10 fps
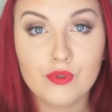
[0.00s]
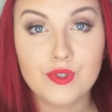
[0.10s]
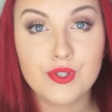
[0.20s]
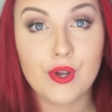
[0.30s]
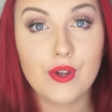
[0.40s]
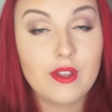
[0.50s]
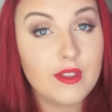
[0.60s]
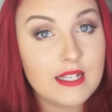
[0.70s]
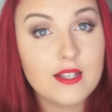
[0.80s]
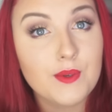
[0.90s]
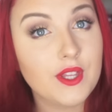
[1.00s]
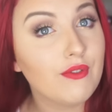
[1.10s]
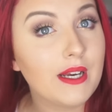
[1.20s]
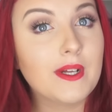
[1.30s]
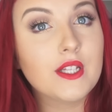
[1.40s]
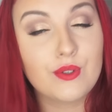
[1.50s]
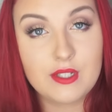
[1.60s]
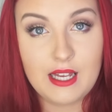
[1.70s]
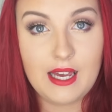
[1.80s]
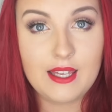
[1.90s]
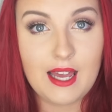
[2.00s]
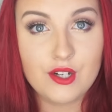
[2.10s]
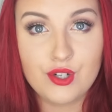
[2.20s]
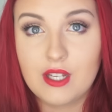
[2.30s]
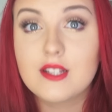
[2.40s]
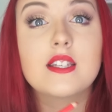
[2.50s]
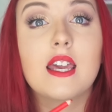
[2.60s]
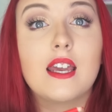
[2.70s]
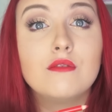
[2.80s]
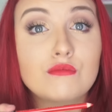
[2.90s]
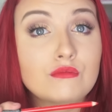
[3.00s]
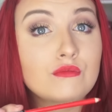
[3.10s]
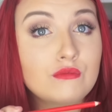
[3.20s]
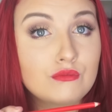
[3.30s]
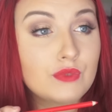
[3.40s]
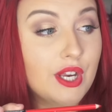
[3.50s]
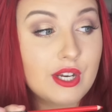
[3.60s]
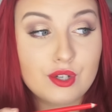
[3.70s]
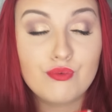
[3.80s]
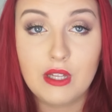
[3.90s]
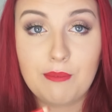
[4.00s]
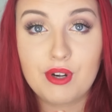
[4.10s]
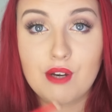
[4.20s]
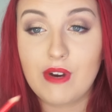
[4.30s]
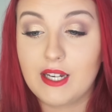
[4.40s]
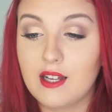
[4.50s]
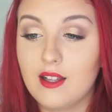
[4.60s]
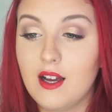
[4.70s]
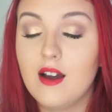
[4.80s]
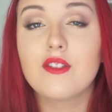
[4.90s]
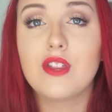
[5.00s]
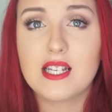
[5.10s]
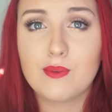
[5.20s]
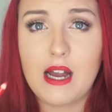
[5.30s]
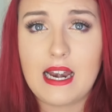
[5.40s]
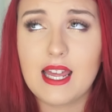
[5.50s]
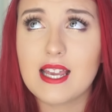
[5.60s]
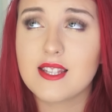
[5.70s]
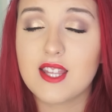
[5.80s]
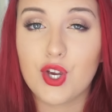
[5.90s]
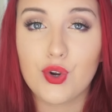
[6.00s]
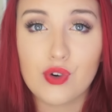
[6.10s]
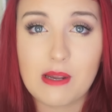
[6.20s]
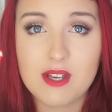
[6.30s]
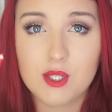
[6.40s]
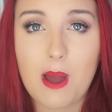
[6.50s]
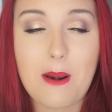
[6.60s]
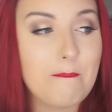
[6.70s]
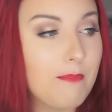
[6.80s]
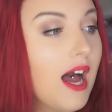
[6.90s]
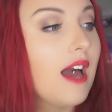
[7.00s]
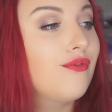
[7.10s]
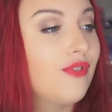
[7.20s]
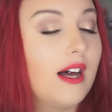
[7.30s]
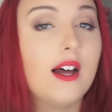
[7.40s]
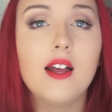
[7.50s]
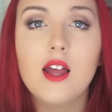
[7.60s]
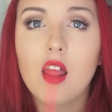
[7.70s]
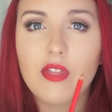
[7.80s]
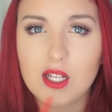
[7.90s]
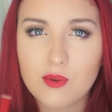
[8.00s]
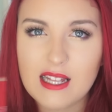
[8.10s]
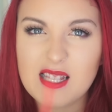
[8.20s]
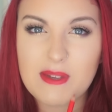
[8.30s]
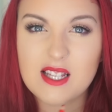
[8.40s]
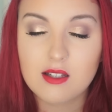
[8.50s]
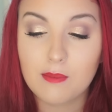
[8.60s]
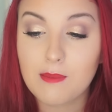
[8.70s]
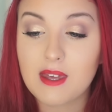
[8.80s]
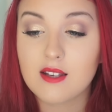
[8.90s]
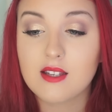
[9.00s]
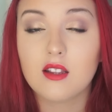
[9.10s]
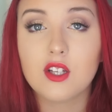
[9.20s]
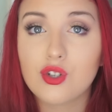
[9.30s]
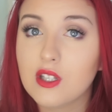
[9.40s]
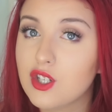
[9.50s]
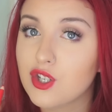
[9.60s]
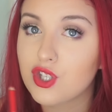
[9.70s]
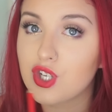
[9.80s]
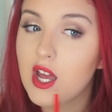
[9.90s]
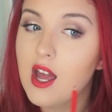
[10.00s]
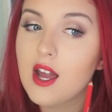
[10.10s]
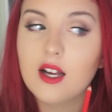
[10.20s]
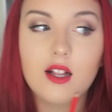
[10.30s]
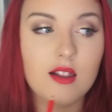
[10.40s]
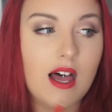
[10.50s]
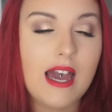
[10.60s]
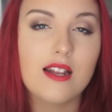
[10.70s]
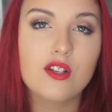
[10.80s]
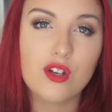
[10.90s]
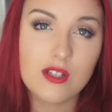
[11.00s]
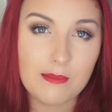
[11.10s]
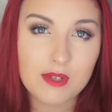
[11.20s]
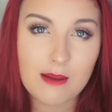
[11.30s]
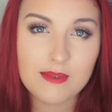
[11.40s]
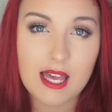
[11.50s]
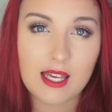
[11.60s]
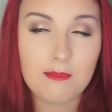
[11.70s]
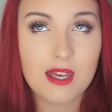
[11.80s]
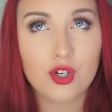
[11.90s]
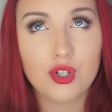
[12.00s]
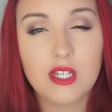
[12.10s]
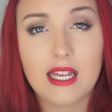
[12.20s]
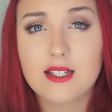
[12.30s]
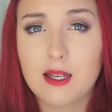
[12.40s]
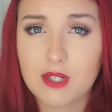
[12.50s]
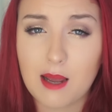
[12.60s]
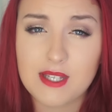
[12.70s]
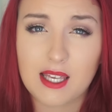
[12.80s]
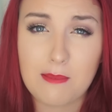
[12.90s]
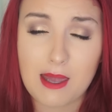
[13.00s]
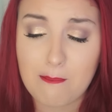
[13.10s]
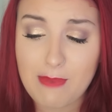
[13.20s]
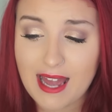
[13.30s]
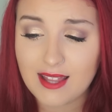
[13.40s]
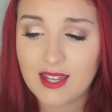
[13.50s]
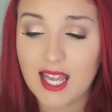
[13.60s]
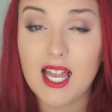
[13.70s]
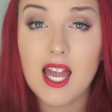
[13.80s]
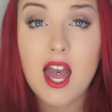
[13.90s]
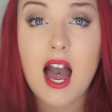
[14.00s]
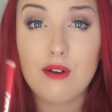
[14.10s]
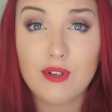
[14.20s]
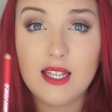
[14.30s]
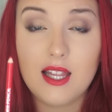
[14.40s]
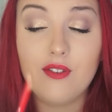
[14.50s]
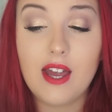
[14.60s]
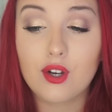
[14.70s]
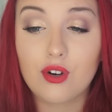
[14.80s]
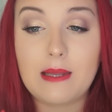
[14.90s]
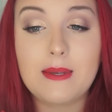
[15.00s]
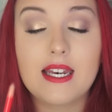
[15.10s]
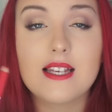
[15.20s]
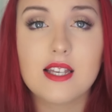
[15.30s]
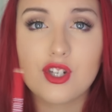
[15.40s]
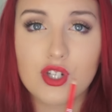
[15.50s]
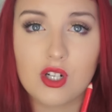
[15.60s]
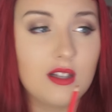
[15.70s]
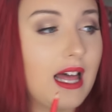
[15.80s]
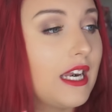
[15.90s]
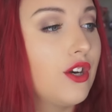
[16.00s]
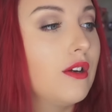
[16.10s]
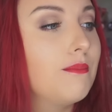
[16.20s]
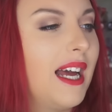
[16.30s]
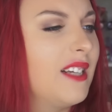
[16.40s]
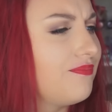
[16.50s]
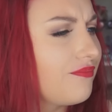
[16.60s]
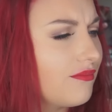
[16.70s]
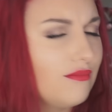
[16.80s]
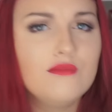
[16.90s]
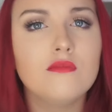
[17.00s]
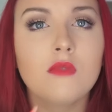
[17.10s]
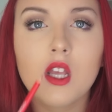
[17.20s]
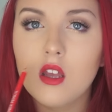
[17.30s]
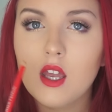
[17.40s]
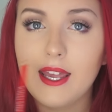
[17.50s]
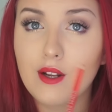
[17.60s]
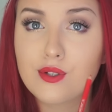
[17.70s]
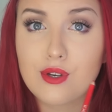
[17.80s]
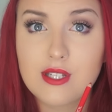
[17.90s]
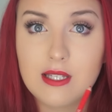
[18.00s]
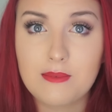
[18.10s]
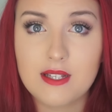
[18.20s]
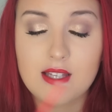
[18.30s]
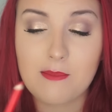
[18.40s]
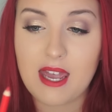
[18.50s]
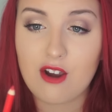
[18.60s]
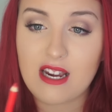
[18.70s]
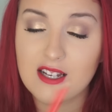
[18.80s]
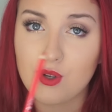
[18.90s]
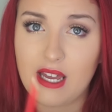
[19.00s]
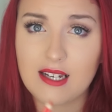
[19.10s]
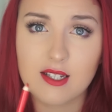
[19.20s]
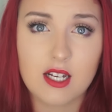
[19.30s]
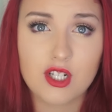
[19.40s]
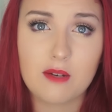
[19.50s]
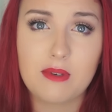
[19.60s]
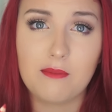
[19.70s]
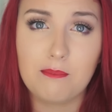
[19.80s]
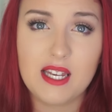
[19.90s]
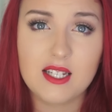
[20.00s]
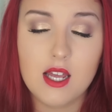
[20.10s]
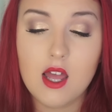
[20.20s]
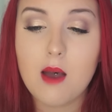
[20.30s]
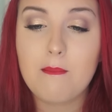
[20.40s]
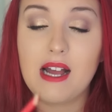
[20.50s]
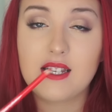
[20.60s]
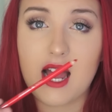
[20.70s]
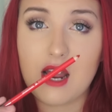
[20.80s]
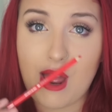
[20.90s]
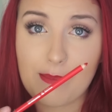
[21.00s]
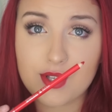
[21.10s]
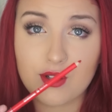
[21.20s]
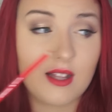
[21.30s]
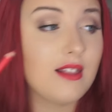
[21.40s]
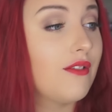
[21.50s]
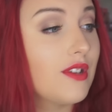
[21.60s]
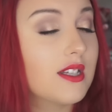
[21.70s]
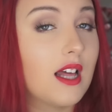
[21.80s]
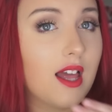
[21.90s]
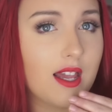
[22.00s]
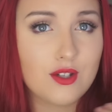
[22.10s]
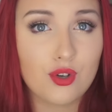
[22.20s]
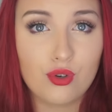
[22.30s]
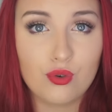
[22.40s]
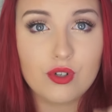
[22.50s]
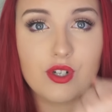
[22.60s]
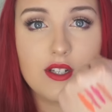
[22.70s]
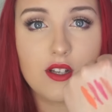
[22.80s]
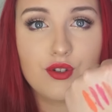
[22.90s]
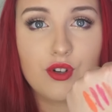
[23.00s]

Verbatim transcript: So this is what the red one looks like. As you can see, it is a really pretty red colour. This one is the creamiest one by far. That's why it's a bit sloppy because it literally just glided. So sometimes that can be a good thing, sometimes it can be a bad thing. I really love how creamy it is. It just glided on, but it also slipped in some areas, so I had to touch up a bit. but I absolutely love this colour. It's gorgeous.